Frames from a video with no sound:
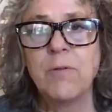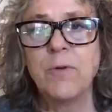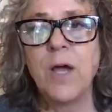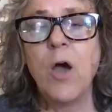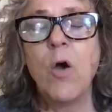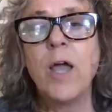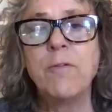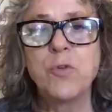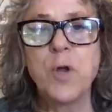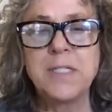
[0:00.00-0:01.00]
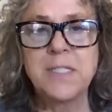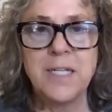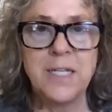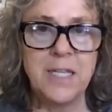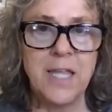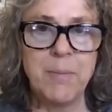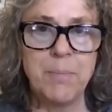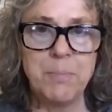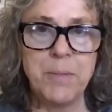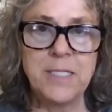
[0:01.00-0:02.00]
how I've translated
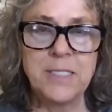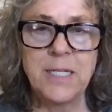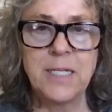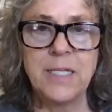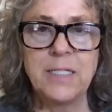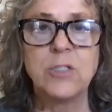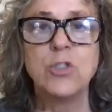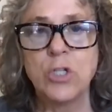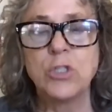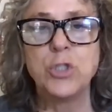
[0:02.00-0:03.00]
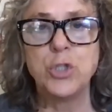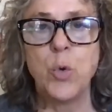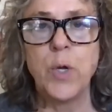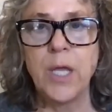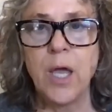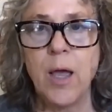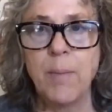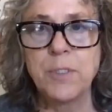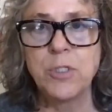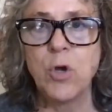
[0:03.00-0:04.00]
that basically is just showing
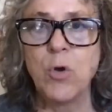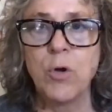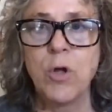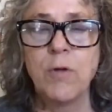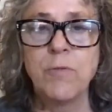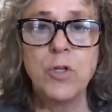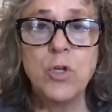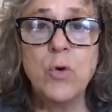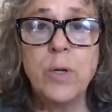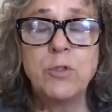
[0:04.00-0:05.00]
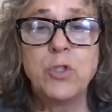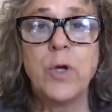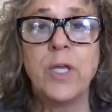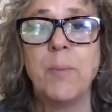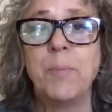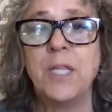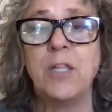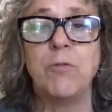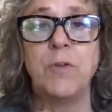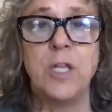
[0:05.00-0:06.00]
up. So for you, I'm showing up in
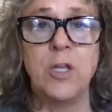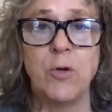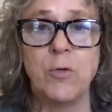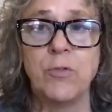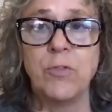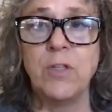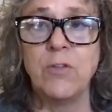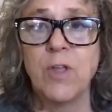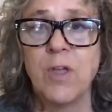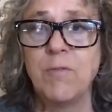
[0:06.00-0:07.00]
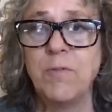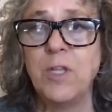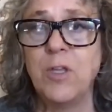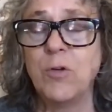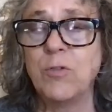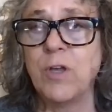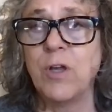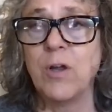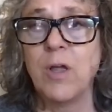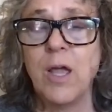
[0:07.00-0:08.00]
these videos. These
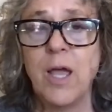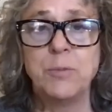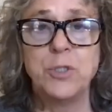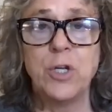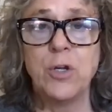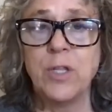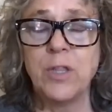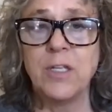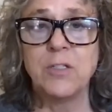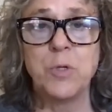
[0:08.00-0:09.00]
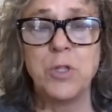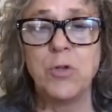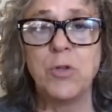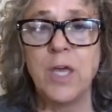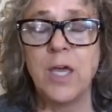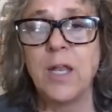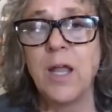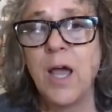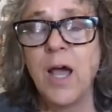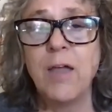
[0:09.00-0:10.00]
videos I'm sharing things with you that
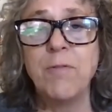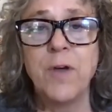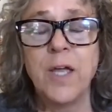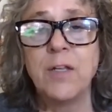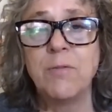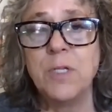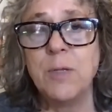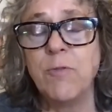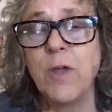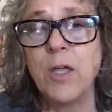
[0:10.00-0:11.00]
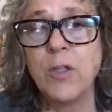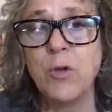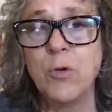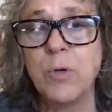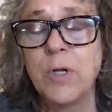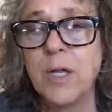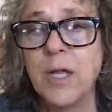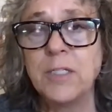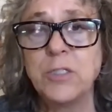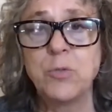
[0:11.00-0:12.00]
I find of deep value.
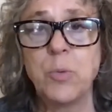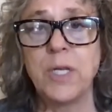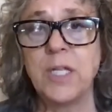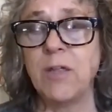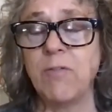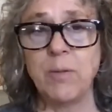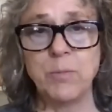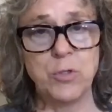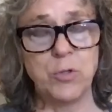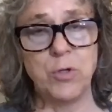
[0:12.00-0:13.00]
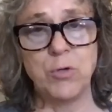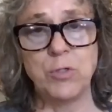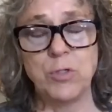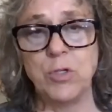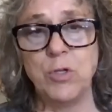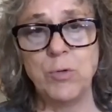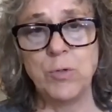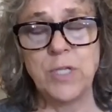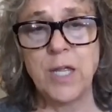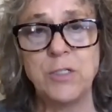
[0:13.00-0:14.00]
I just want to give them to you to
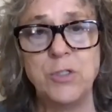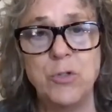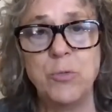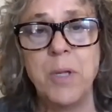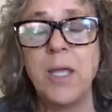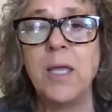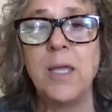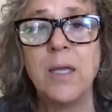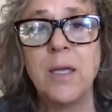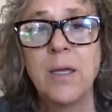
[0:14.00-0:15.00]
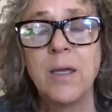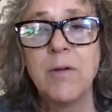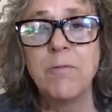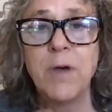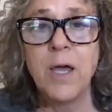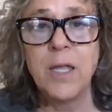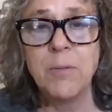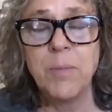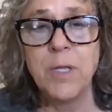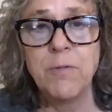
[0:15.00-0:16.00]
use as you may
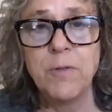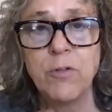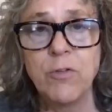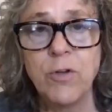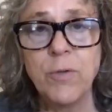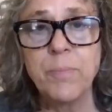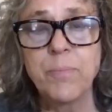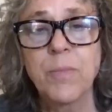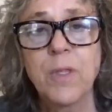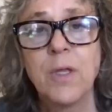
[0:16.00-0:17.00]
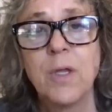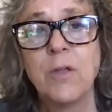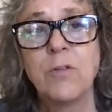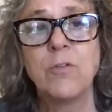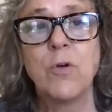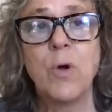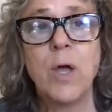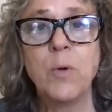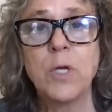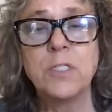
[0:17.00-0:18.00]
find beneficial. So
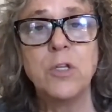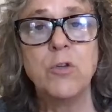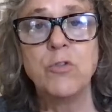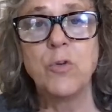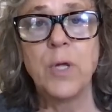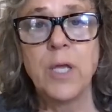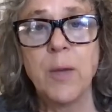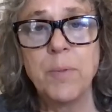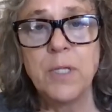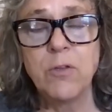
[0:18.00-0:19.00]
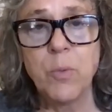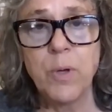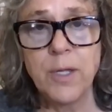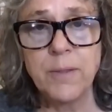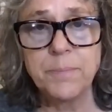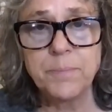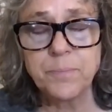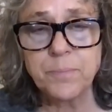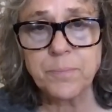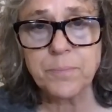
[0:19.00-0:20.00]
I will continue showing up in this way.
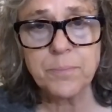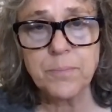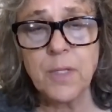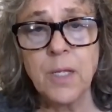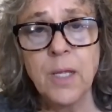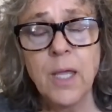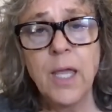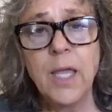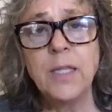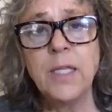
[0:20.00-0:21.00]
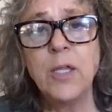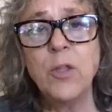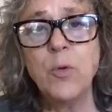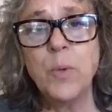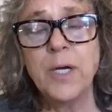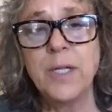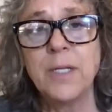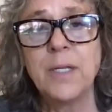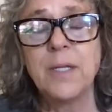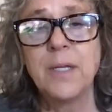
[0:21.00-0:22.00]
And the other
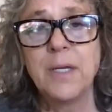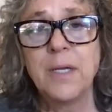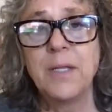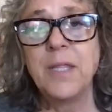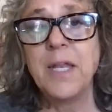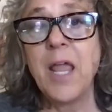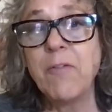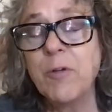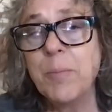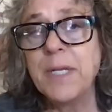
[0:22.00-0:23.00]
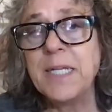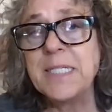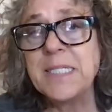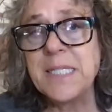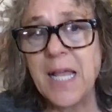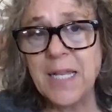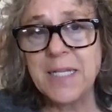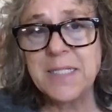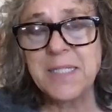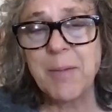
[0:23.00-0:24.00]
one, that everybody's
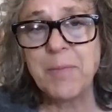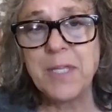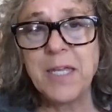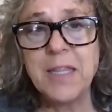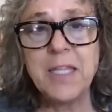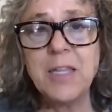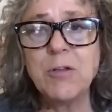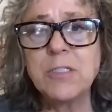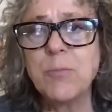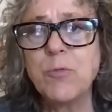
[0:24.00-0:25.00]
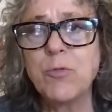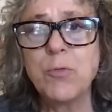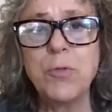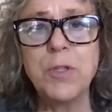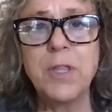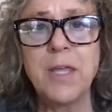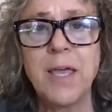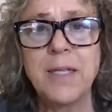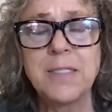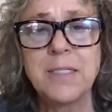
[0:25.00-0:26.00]
selling something, I think there's some truth to
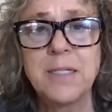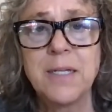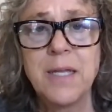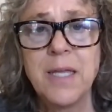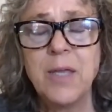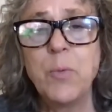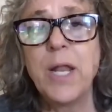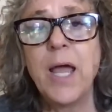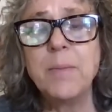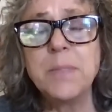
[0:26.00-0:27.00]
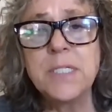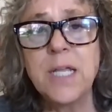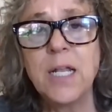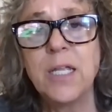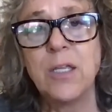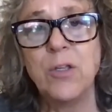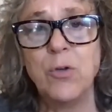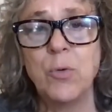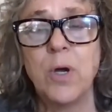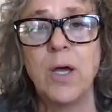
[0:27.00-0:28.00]
that. And what I'm selling
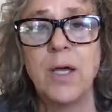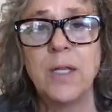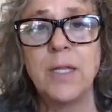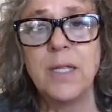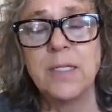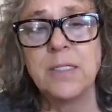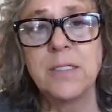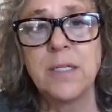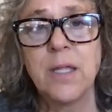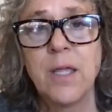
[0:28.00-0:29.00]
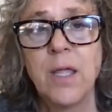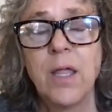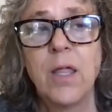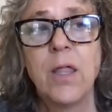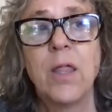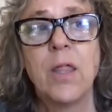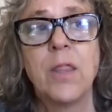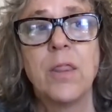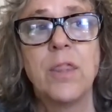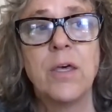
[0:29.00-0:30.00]
you on is
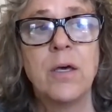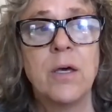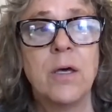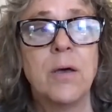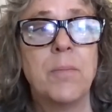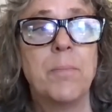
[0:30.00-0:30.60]
the